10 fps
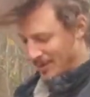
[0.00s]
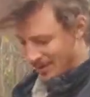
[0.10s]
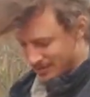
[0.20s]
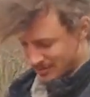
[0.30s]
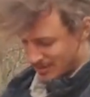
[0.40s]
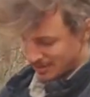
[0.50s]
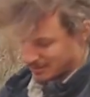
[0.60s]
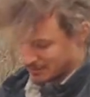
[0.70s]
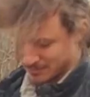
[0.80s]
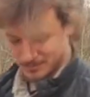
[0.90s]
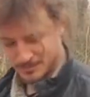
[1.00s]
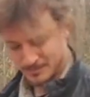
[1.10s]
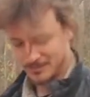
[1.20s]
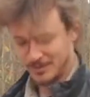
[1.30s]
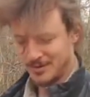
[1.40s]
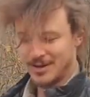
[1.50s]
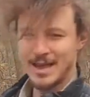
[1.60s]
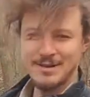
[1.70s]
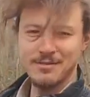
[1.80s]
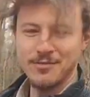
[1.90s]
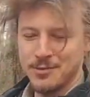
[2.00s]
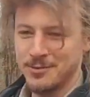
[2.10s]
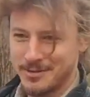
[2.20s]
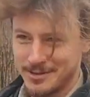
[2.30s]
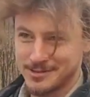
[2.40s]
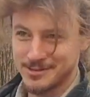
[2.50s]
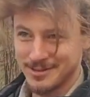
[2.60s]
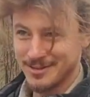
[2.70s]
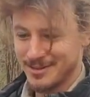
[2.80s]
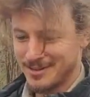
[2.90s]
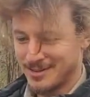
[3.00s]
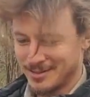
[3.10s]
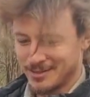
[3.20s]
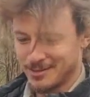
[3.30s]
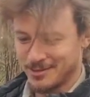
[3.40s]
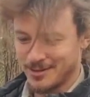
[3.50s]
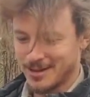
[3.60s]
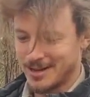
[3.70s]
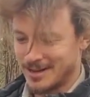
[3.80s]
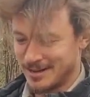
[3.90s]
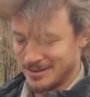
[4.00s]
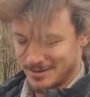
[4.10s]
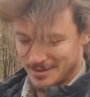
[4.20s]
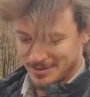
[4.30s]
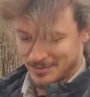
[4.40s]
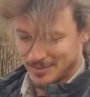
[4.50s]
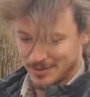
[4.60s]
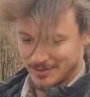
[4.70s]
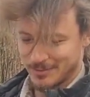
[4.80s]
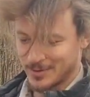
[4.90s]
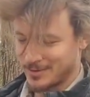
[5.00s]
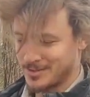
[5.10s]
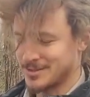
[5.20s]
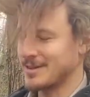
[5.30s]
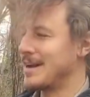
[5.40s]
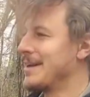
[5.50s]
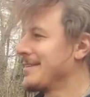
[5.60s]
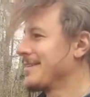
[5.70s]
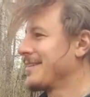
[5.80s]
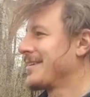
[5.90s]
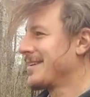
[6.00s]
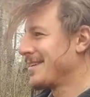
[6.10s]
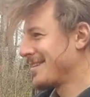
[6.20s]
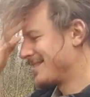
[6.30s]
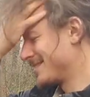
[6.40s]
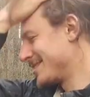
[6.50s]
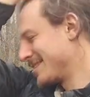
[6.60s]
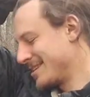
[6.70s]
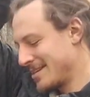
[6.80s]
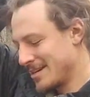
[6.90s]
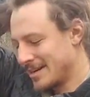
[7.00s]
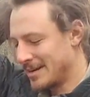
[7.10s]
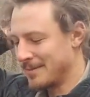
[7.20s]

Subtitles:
Also, I have a few of these little, what are this guy? This is the